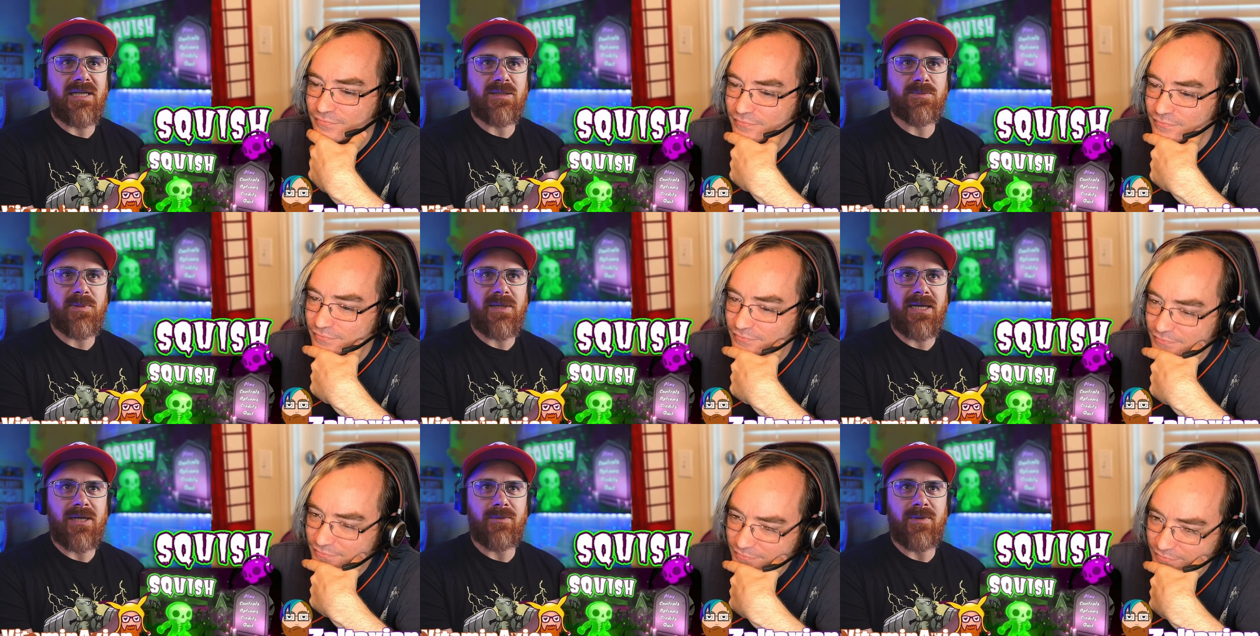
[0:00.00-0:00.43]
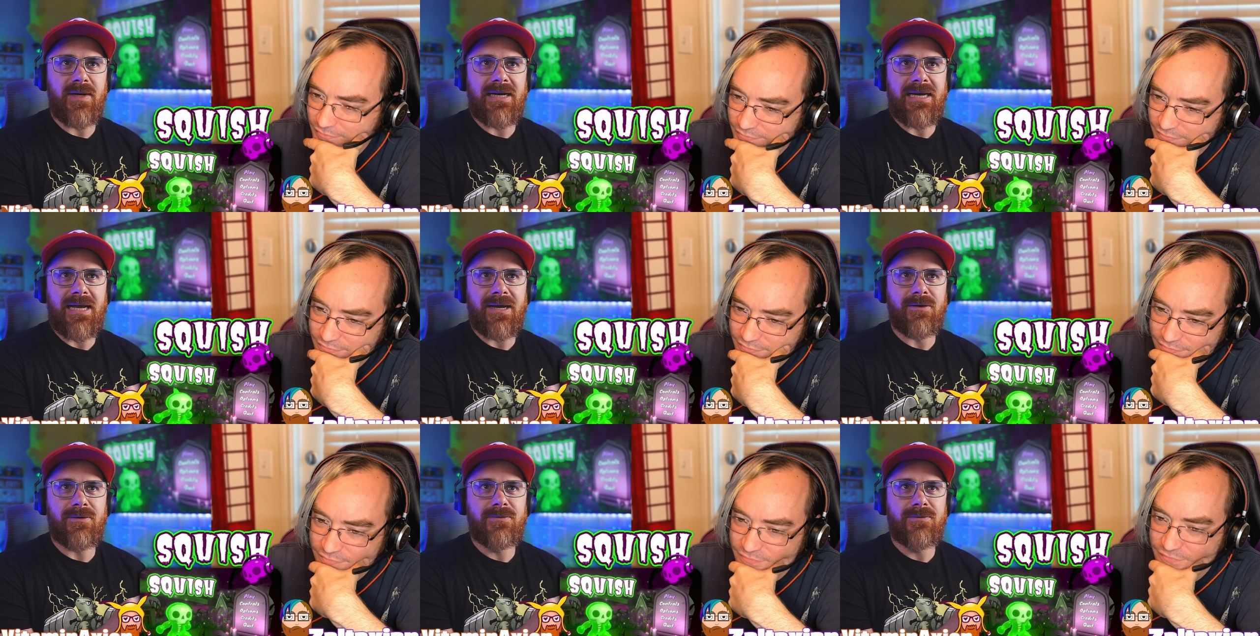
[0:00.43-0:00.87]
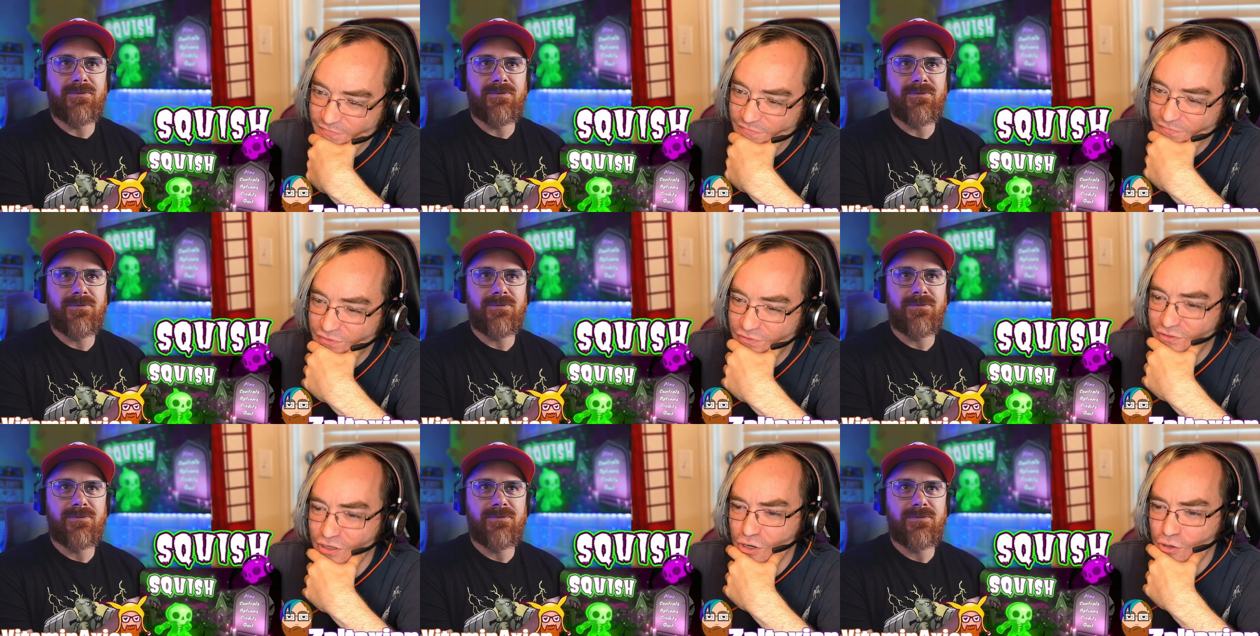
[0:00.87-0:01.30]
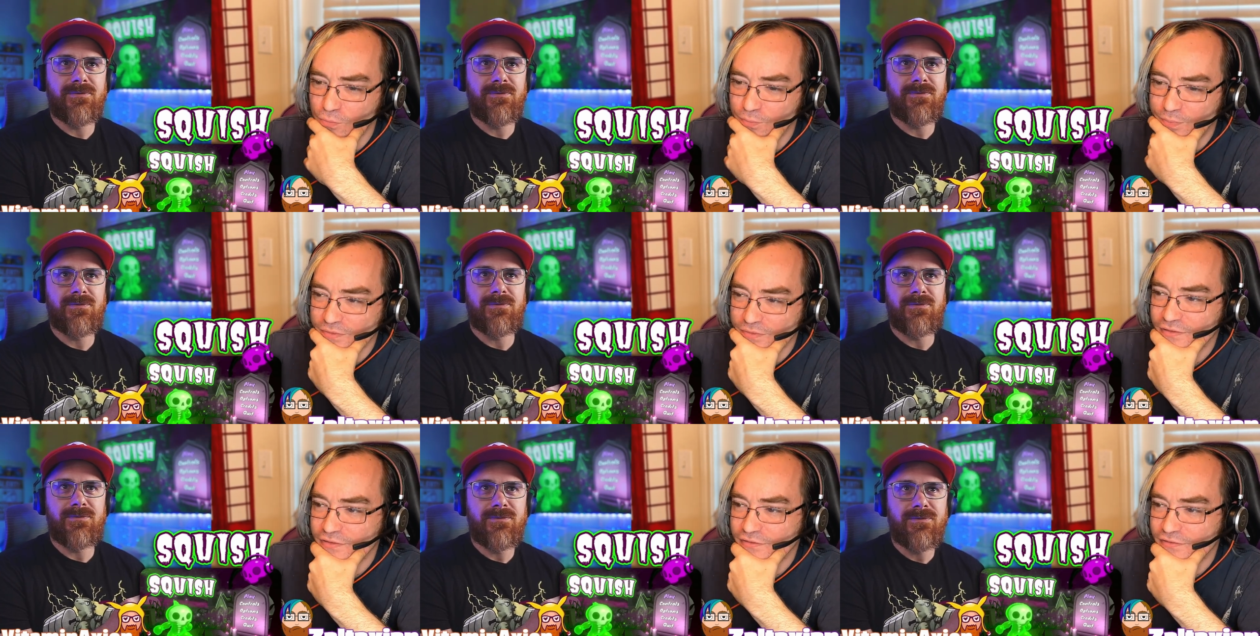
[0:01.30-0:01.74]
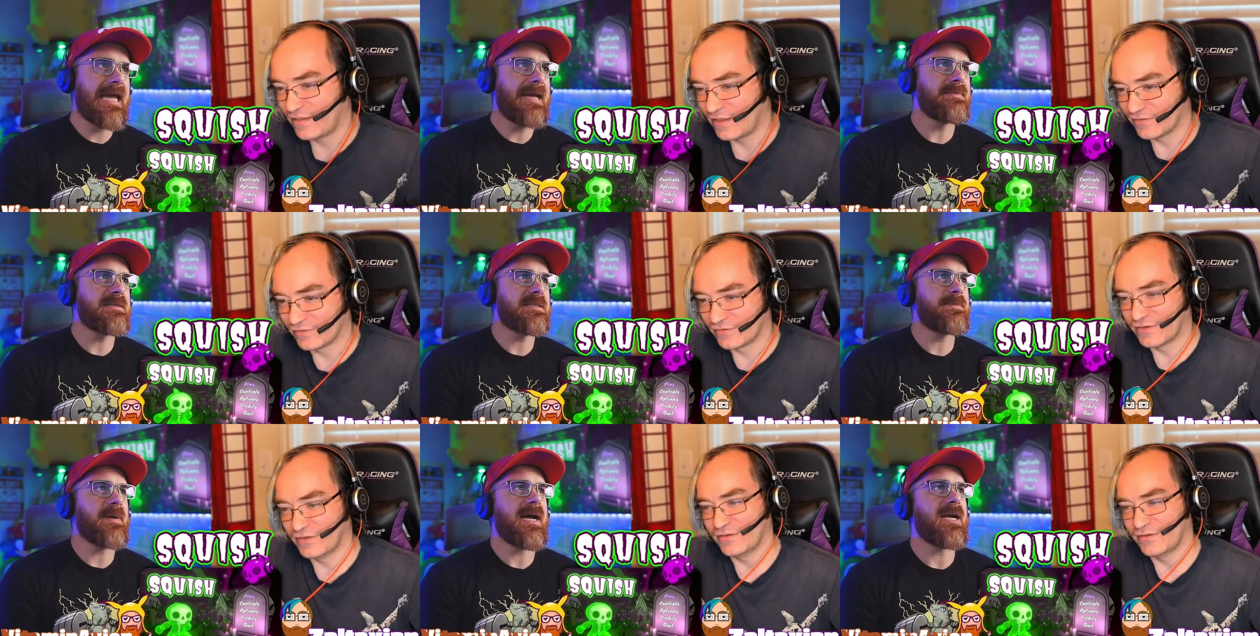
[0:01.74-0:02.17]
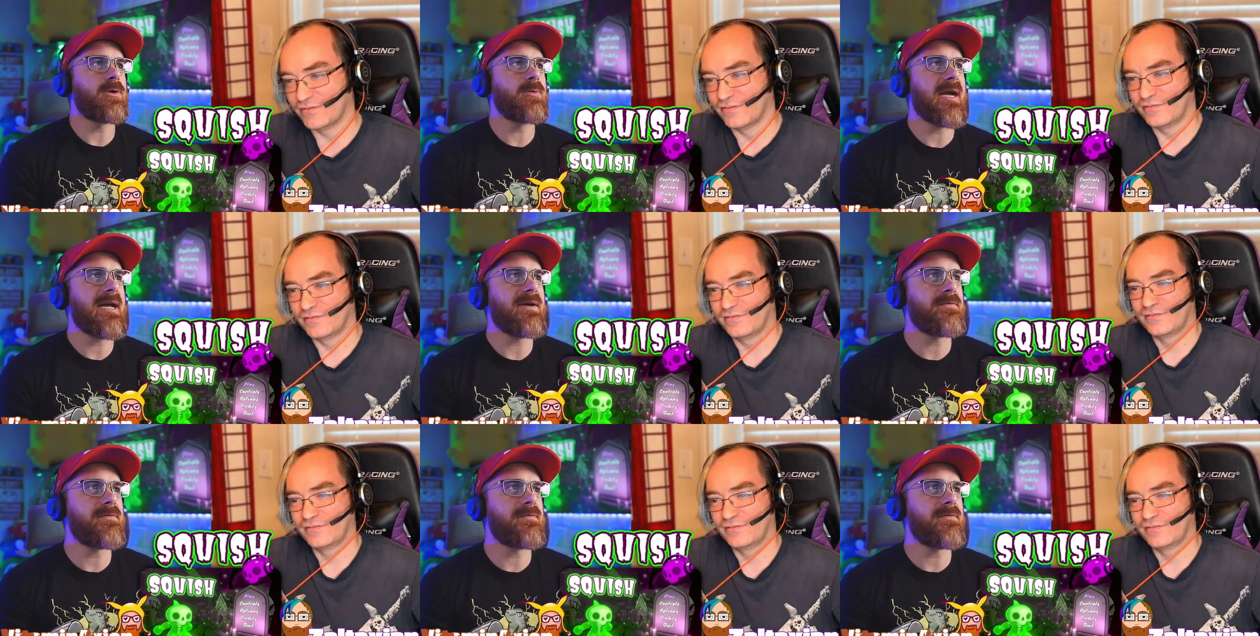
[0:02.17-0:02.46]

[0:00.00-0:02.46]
Speaker 1: that's playing right now. Dope. Game is by good.